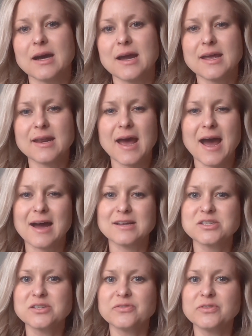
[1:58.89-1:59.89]
had
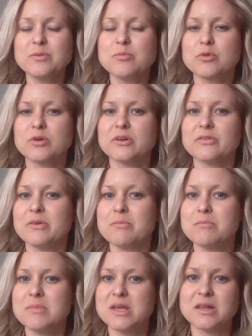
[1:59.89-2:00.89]
asked for more of a
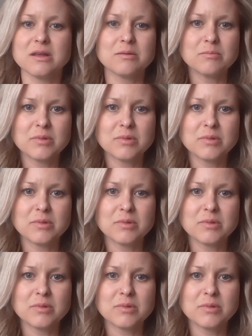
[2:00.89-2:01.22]
medium